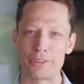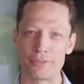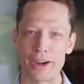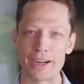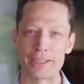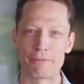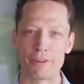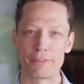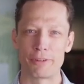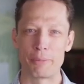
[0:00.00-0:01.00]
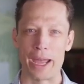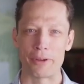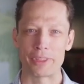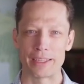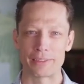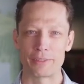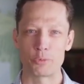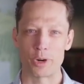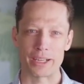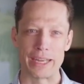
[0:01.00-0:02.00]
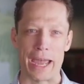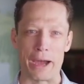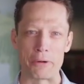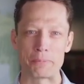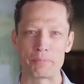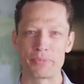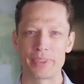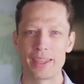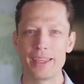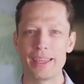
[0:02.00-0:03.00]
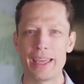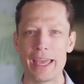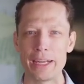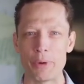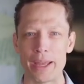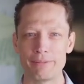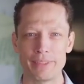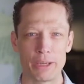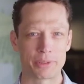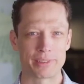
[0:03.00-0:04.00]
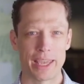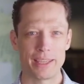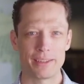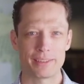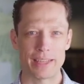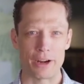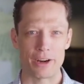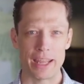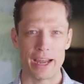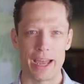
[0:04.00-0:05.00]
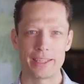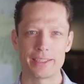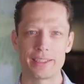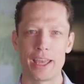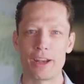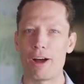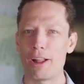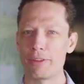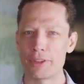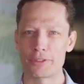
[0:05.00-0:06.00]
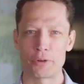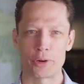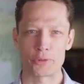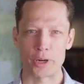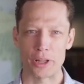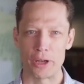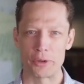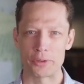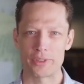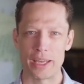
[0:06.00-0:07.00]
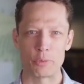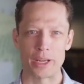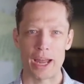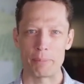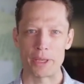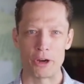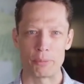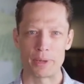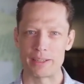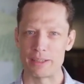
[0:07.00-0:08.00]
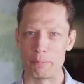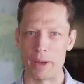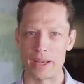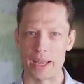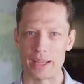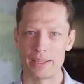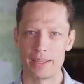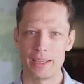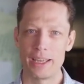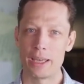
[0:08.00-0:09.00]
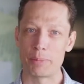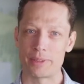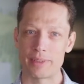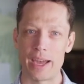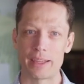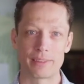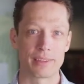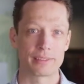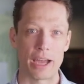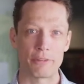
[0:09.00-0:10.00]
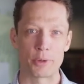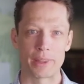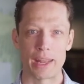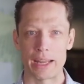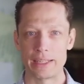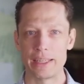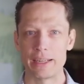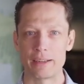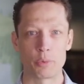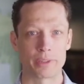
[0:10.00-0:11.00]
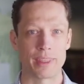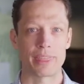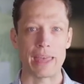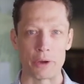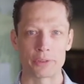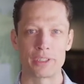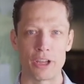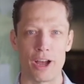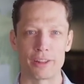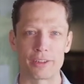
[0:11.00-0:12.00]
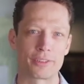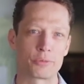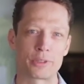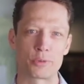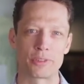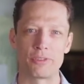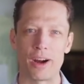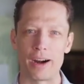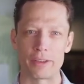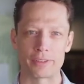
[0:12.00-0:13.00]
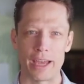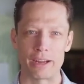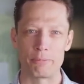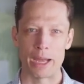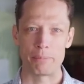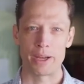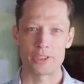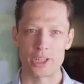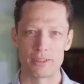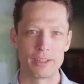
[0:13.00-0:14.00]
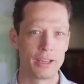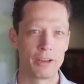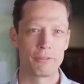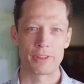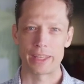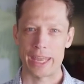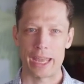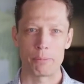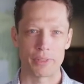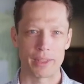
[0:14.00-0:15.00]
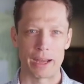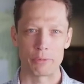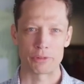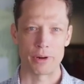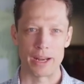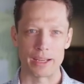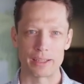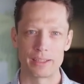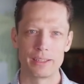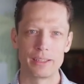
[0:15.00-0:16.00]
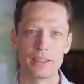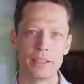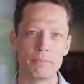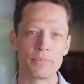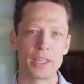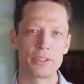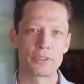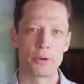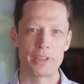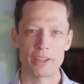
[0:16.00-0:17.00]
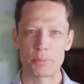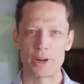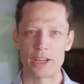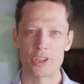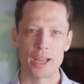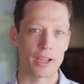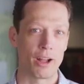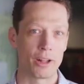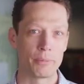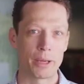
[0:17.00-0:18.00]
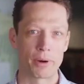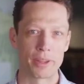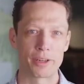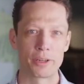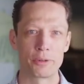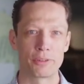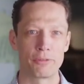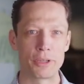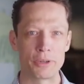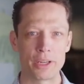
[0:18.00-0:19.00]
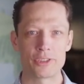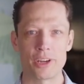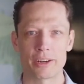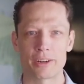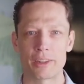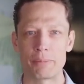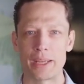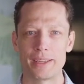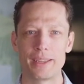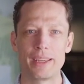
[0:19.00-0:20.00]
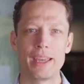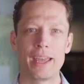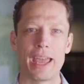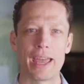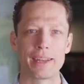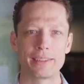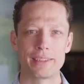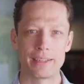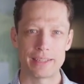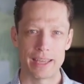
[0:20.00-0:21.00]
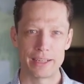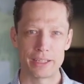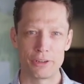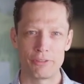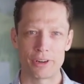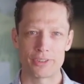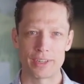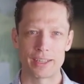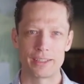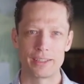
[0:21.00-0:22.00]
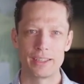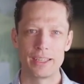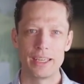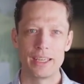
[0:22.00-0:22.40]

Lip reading: which is very different from how things work now. Anyway, it was late Saturday night, and all of the stores were closed and would not be open until Monday, and besides, the software that I needed was $1,000, which was far outside of my budget for the gamble that I was running. So in desperation, I called my brother, who is a few years younger than me and attending university.